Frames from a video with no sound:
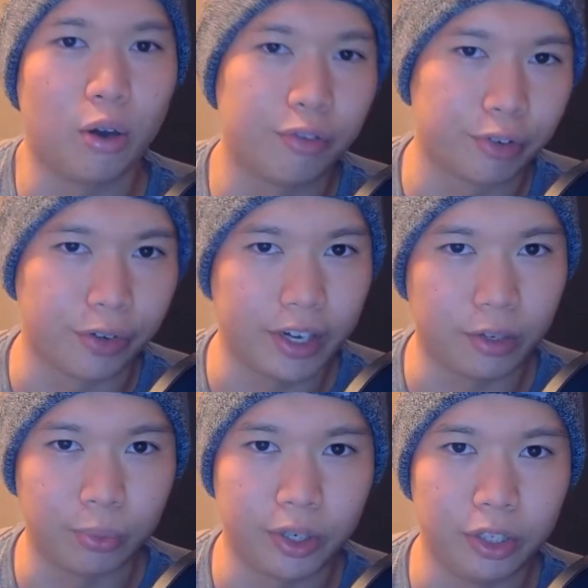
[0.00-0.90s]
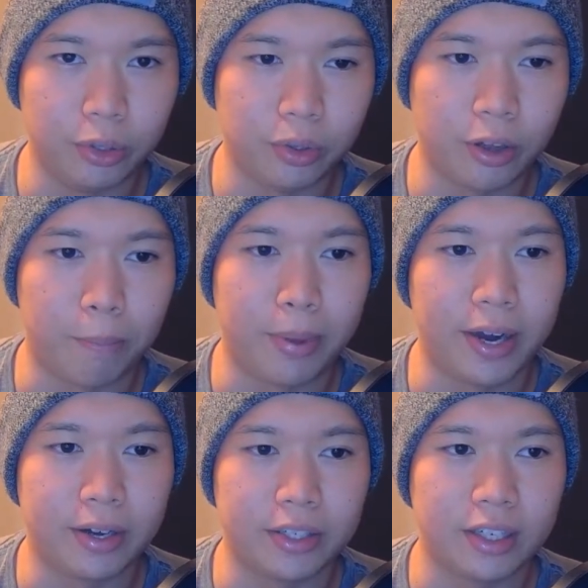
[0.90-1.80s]
overrated when you
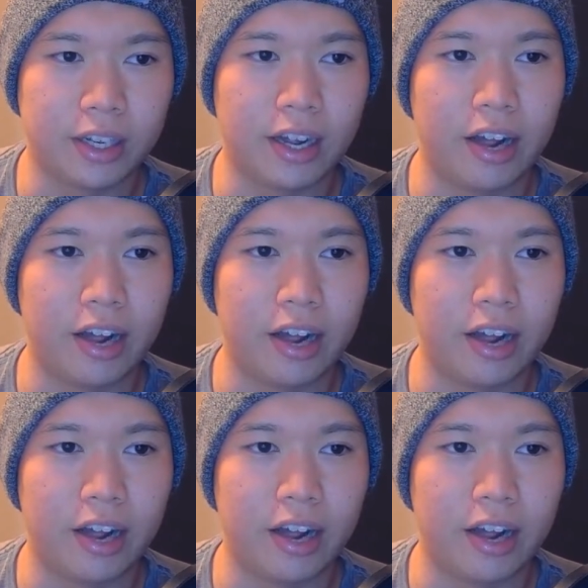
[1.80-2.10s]
compare it to